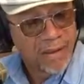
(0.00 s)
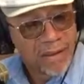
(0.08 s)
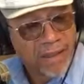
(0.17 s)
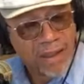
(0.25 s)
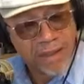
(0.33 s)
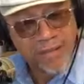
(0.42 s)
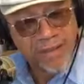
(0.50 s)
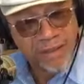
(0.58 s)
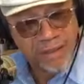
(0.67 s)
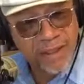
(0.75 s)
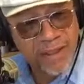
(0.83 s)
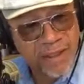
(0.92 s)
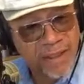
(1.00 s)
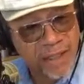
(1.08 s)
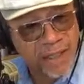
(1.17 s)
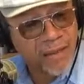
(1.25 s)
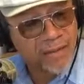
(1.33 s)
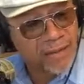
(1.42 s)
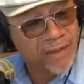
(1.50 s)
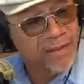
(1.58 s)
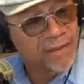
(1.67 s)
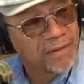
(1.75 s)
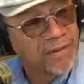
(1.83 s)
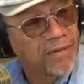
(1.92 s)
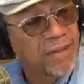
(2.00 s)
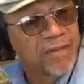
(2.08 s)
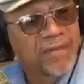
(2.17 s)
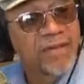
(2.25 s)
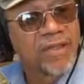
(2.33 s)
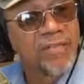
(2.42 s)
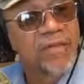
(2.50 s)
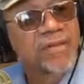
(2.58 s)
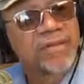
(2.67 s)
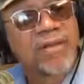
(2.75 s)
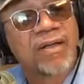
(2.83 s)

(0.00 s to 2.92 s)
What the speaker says: That's what he said. Heil Hitler. Thank you very much.